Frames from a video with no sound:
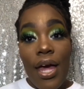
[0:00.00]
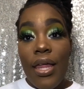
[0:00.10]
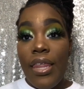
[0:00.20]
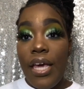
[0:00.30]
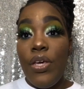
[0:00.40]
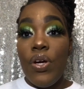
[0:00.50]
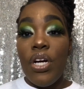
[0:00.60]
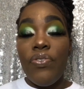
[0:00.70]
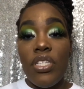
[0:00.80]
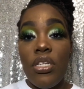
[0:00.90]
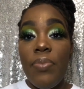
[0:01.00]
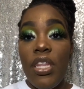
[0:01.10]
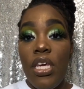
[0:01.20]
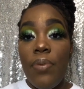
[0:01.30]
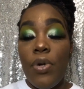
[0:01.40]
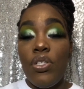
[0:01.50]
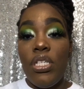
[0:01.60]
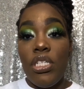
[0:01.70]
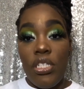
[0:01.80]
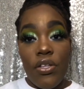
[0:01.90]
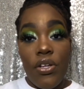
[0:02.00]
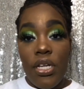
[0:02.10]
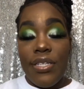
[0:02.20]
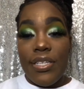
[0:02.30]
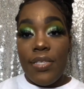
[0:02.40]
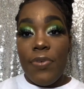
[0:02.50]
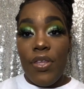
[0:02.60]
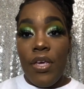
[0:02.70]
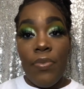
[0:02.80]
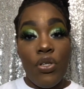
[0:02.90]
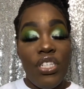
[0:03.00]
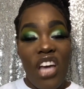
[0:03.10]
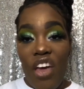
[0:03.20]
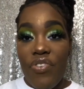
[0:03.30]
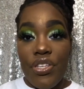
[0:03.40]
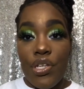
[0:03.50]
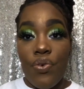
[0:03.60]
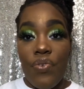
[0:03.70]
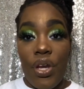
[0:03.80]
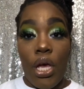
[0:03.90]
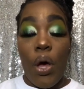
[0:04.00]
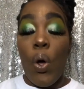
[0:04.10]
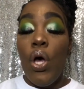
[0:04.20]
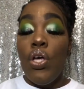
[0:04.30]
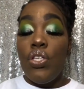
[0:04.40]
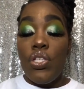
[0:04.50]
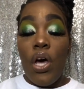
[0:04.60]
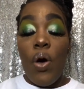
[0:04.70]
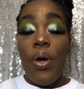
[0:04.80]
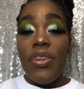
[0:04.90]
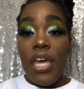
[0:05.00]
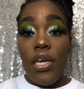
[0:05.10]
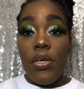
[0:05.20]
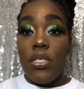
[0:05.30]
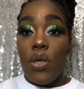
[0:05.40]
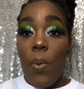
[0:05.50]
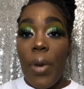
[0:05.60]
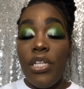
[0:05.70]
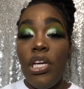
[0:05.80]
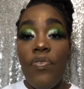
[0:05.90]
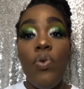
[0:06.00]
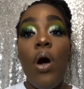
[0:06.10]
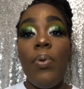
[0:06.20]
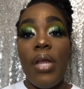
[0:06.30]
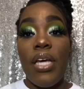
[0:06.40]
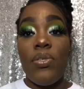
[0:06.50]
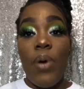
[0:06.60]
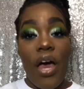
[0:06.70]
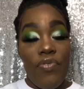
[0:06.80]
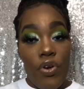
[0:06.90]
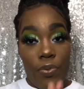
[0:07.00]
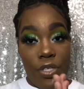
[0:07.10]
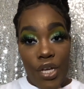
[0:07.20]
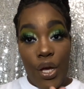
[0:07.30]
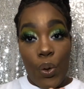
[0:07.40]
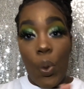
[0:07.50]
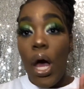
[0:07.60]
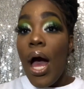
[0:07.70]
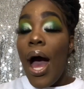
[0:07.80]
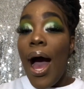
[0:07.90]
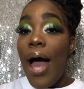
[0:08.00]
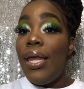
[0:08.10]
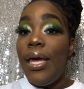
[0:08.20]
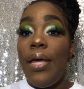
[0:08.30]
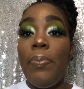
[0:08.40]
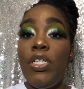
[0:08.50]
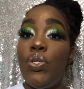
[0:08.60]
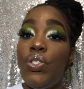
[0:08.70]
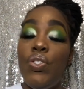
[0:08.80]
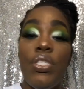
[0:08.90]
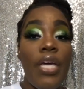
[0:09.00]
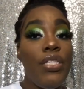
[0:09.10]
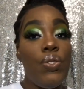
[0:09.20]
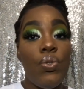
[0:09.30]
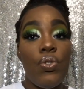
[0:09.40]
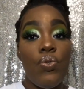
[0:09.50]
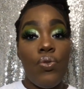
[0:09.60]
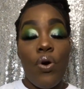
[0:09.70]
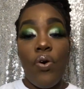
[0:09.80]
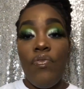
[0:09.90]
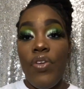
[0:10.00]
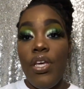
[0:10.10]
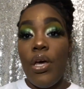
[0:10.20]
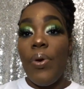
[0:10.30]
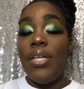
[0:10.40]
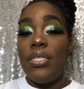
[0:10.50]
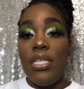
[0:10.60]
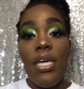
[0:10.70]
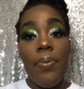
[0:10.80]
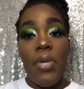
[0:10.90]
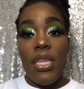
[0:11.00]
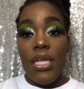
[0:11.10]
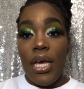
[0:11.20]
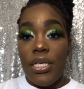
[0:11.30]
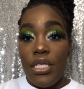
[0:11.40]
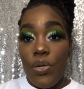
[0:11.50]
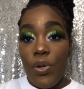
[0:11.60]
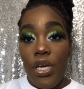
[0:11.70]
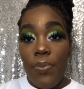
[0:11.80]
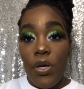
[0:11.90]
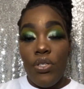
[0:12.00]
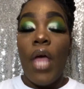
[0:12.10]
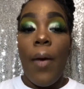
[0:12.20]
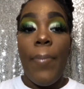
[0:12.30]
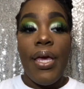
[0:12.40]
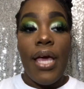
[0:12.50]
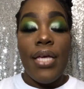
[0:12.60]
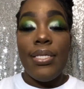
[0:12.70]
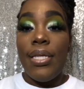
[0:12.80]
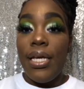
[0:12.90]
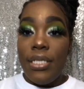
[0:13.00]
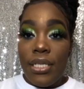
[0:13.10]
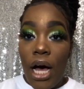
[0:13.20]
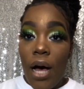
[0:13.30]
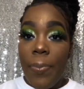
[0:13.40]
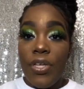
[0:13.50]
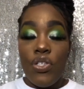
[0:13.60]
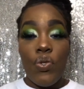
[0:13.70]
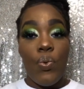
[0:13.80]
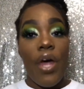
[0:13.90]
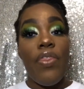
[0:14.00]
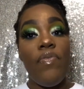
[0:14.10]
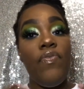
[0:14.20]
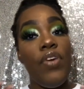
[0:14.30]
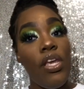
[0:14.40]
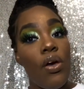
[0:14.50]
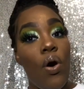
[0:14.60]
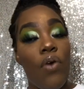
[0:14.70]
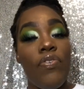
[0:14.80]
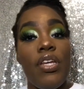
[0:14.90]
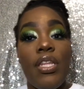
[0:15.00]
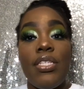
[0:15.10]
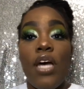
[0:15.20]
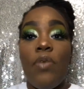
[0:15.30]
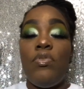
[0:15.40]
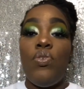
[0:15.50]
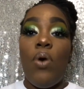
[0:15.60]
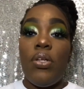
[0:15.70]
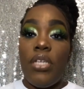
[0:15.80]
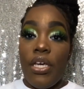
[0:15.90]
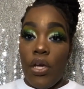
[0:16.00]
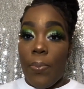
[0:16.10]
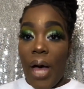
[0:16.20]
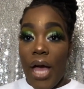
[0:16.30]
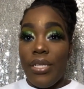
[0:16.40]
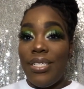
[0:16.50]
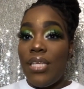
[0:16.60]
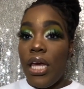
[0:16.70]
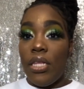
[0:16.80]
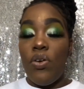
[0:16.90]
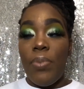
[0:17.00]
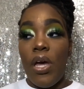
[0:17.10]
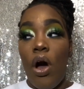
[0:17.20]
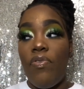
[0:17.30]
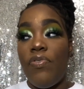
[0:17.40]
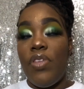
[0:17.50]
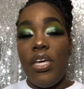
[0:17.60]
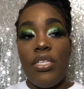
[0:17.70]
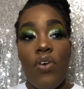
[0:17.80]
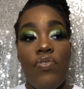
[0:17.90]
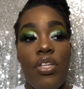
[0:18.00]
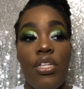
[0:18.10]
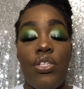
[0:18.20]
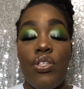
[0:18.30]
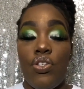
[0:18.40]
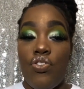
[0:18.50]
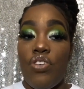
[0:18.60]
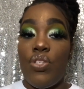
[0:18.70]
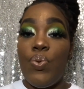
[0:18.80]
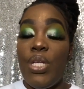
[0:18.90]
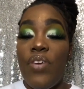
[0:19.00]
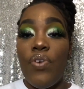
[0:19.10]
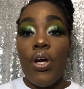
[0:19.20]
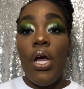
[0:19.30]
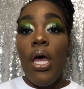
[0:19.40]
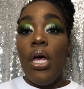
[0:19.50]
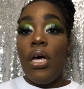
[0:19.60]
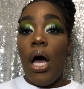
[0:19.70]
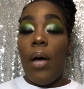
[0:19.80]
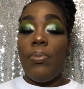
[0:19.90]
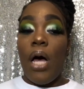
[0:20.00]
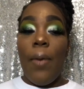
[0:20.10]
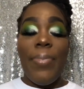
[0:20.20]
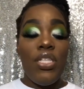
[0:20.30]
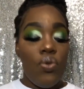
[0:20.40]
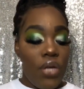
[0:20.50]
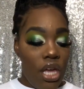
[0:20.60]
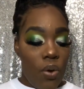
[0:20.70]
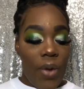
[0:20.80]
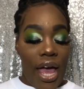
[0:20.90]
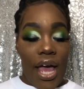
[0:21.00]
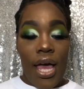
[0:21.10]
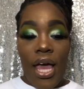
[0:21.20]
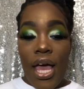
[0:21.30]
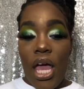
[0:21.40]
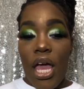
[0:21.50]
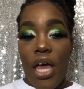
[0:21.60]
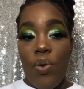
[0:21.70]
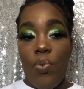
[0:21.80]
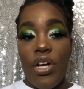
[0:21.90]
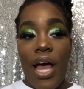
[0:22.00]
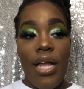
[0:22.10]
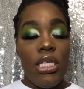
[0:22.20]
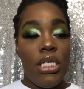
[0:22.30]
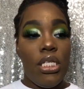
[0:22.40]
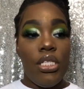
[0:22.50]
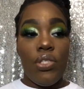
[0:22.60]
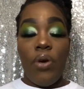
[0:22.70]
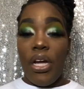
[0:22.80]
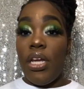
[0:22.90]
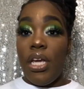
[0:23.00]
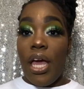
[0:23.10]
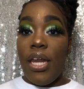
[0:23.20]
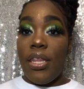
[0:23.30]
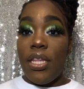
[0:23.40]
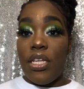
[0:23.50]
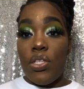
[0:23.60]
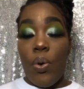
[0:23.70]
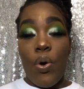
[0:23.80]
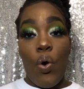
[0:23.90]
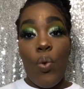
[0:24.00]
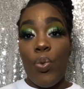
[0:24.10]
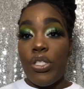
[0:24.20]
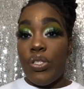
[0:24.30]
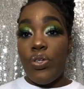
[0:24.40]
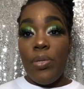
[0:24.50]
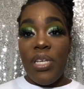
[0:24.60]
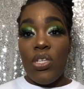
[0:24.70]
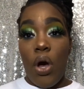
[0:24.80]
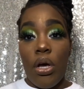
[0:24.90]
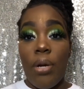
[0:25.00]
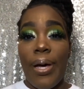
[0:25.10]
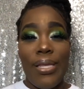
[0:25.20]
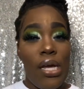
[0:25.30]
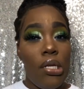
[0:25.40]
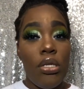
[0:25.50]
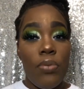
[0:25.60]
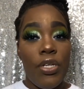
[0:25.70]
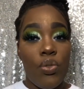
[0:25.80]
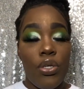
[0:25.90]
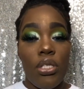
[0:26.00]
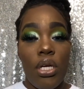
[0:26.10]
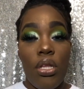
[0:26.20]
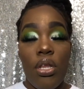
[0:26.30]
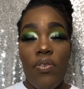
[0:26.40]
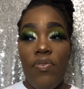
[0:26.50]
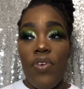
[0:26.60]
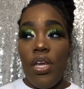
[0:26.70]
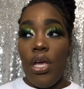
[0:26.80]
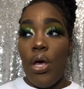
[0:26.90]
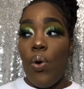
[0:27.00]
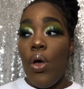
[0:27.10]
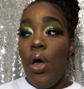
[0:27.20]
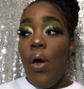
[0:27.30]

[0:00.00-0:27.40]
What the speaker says: Thank you, girl, for sending me the emoji, and she literally sends me the emoji every single video, so thank you so much. If you all would like to have your channel highlighted, be sure to stay tuned through the whole video and DM me the next secret emoji. But yes, let's just hop into the video. Hopefully this helps you all take your mind just a little bit off of this. Hopefully this is a stress reliever, a mental getaway, and we're not discrediting anything that's going on. We're still going to be talking about that a little bit towards the end of the video.